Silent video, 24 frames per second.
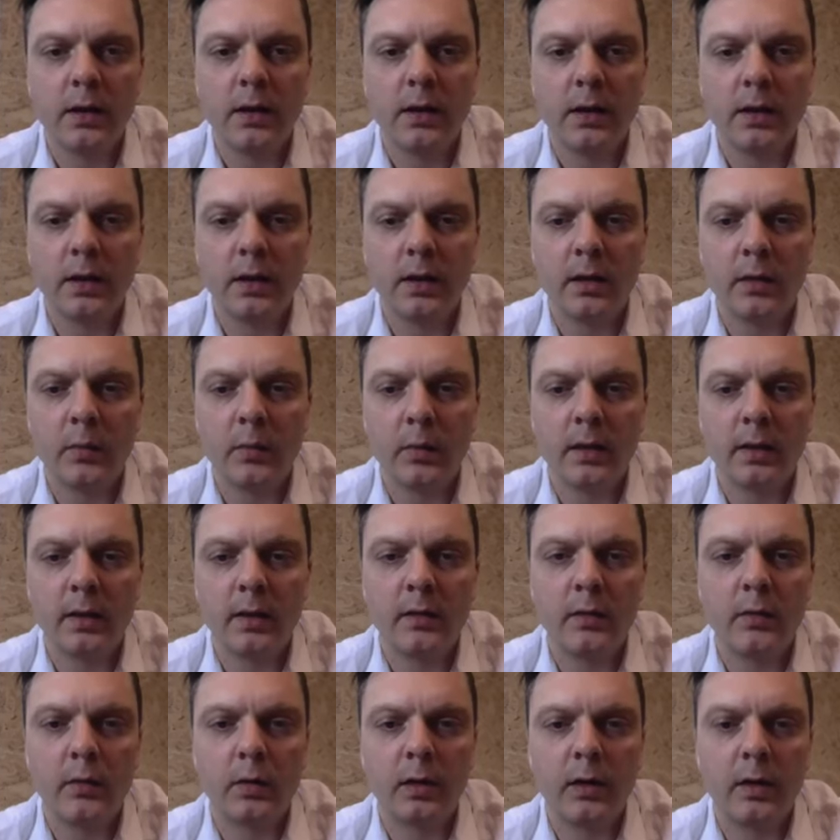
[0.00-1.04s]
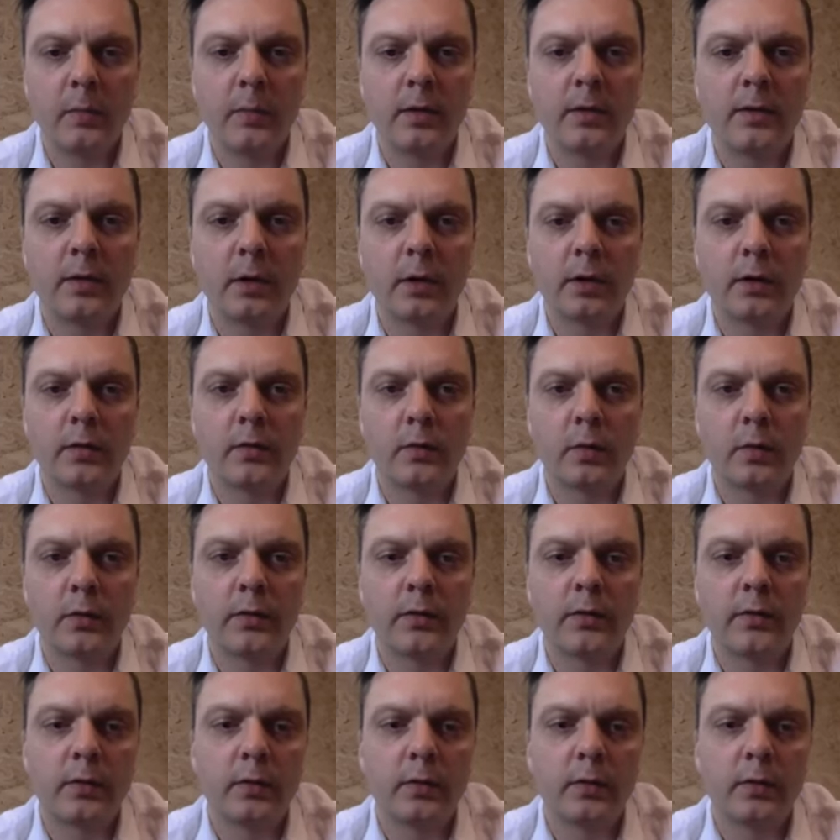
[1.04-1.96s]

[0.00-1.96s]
when they do a little bit darker roast.